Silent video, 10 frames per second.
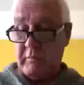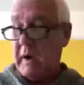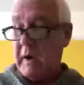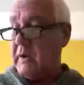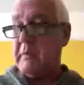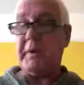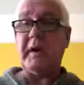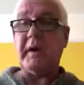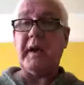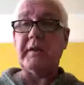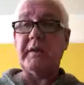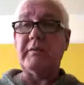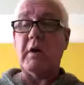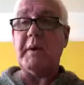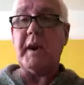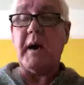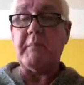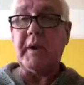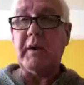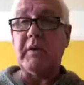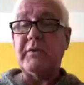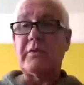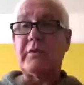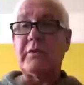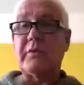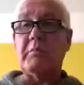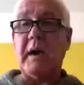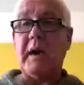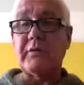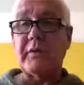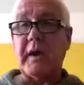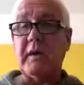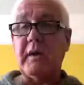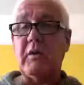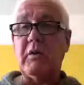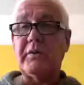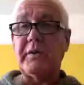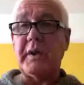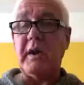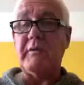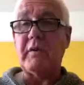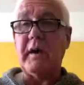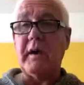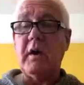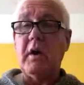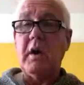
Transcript: You know, you can pick a negative comment up because the Royal Mail's taken longer to deliver it,